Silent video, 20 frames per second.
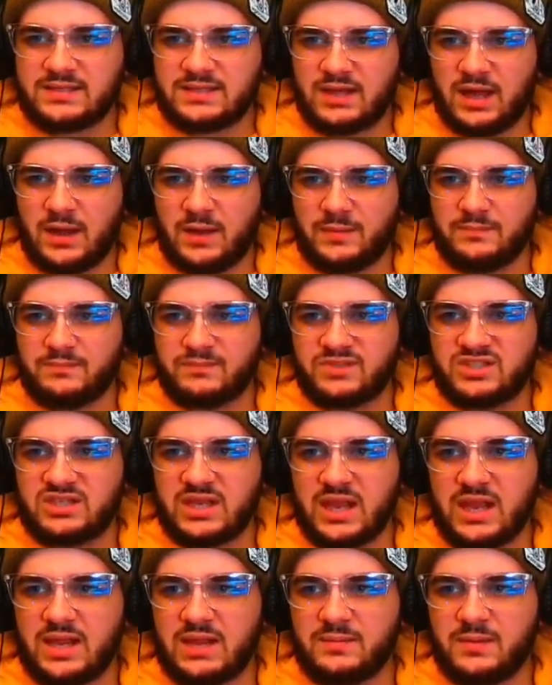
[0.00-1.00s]
Um,
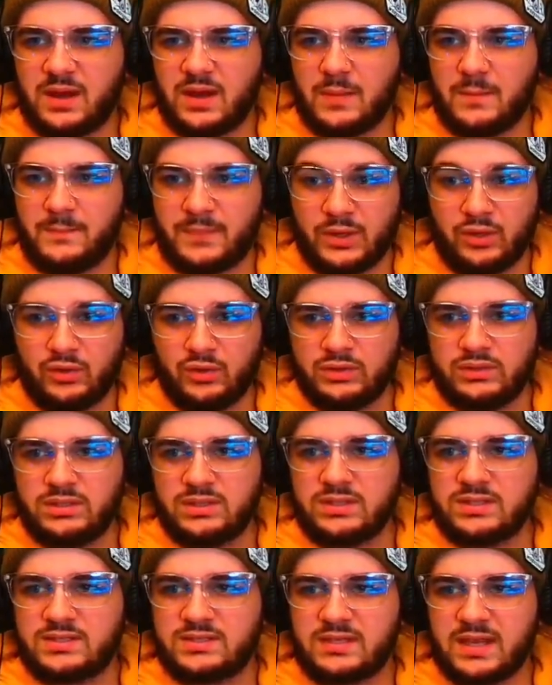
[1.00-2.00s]
same uh, build,
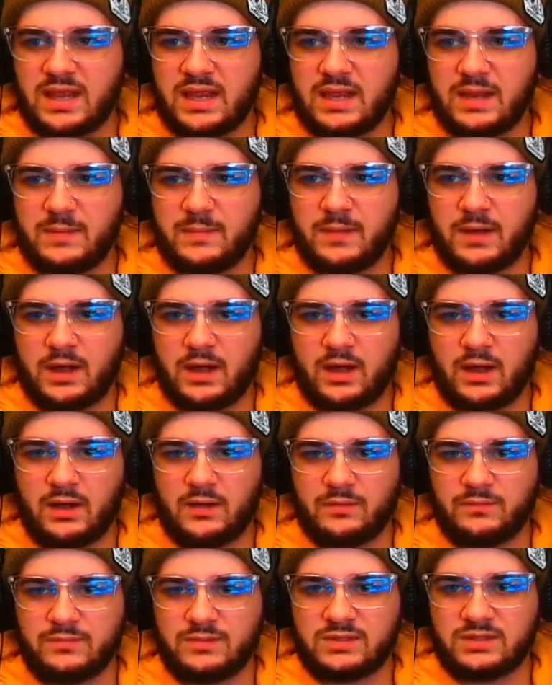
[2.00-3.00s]
same uh,
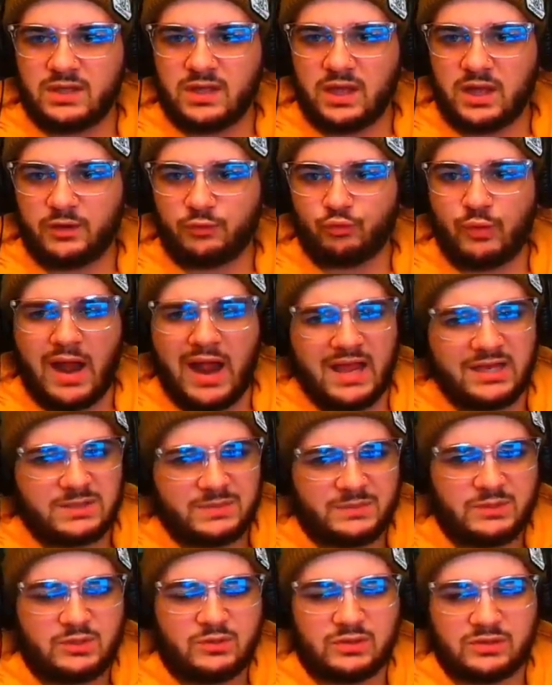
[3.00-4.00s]
uh, rasp
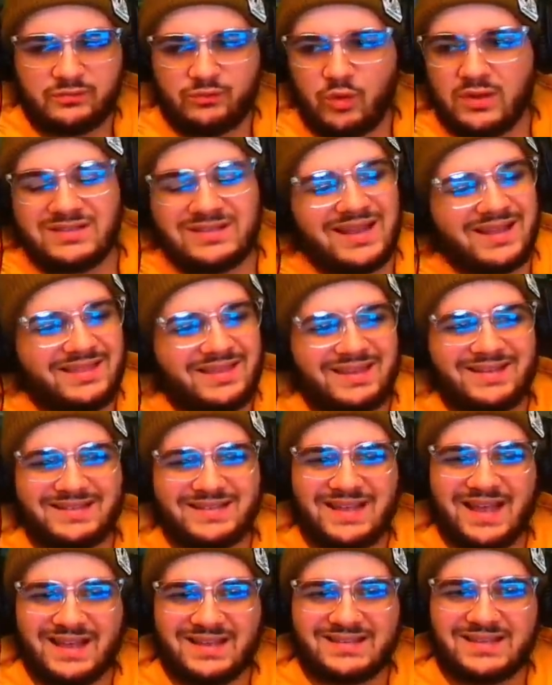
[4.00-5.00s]
to his voice. Not the
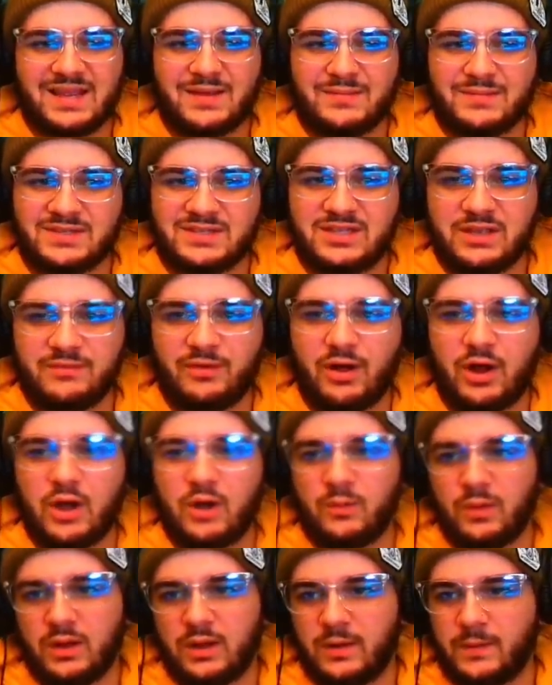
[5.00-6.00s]
exact same as Steve
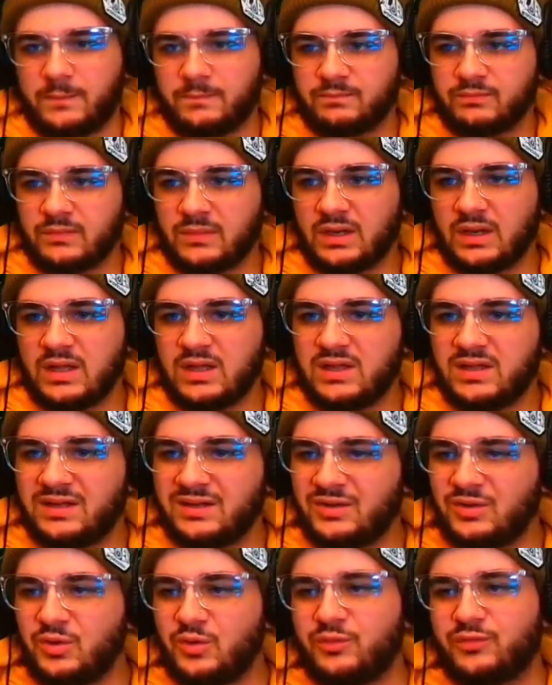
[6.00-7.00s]
Harwell. Oh,
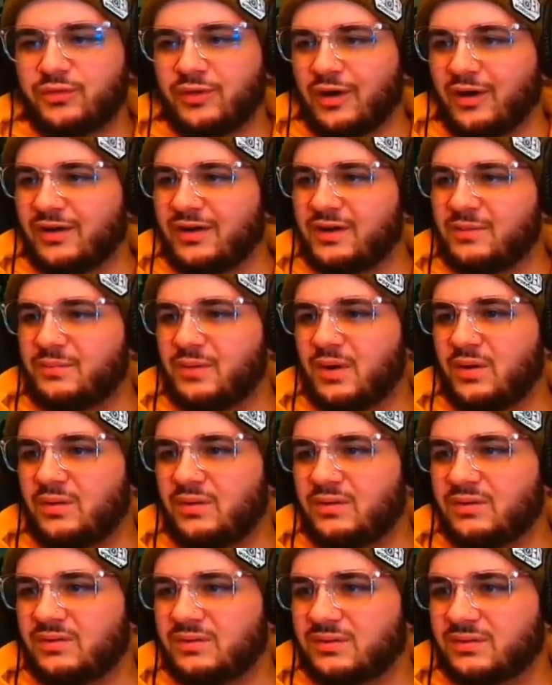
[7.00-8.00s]
who farted, bro?
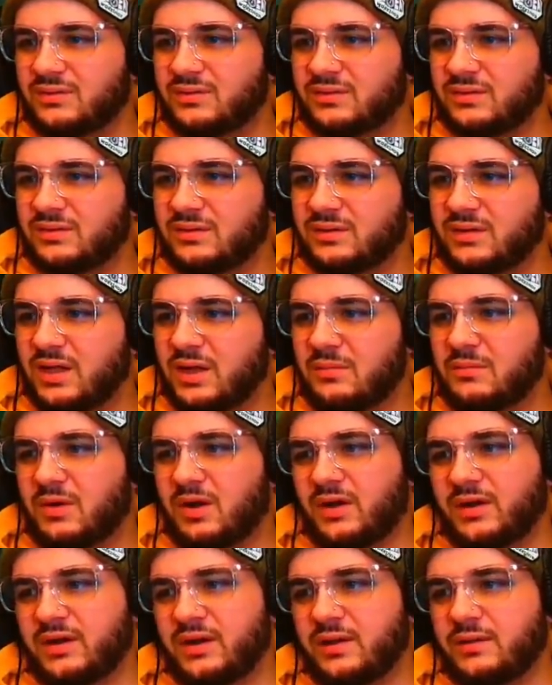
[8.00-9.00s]
Come
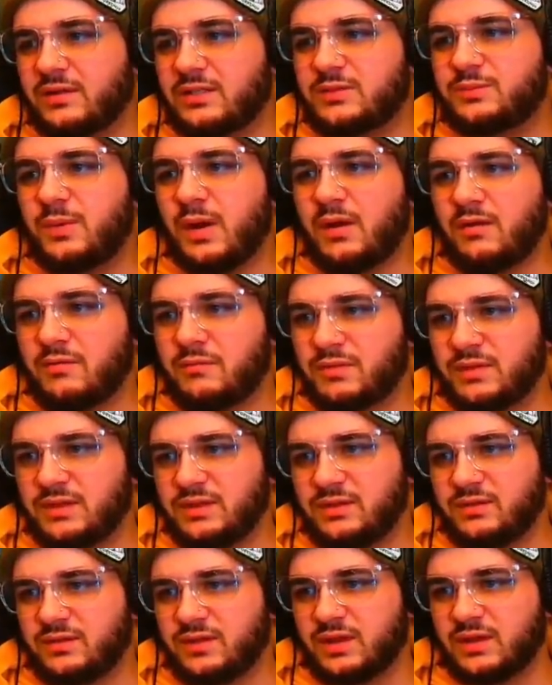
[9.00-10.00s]
on, it's probably
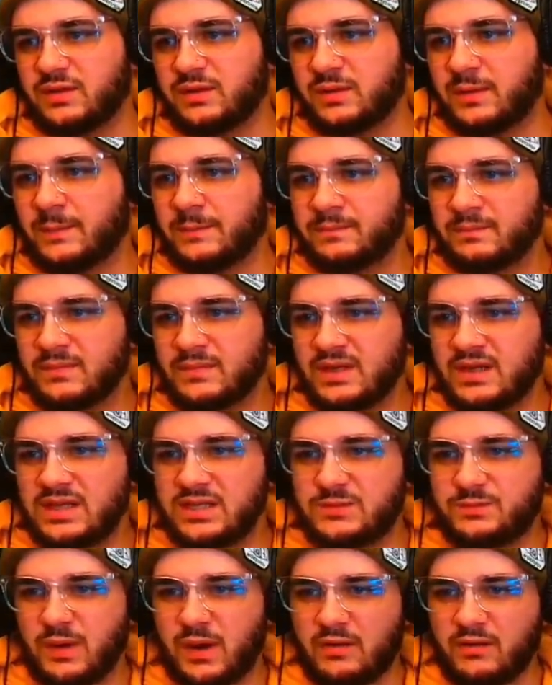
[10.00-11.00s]
you though. It's
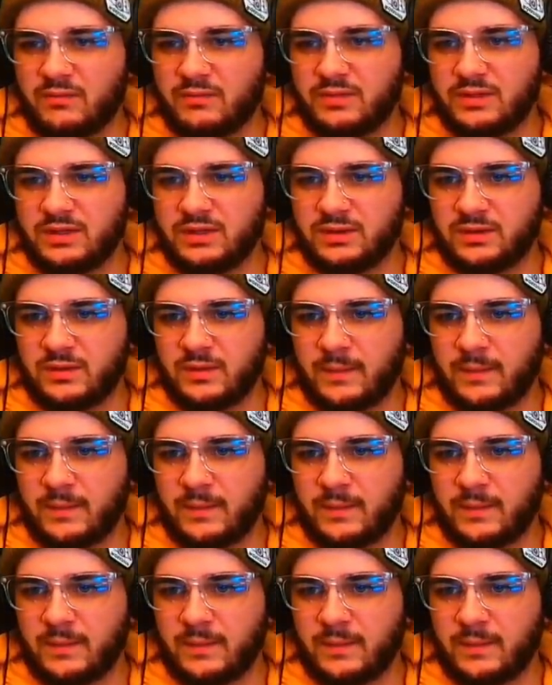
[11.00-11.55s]
probably you.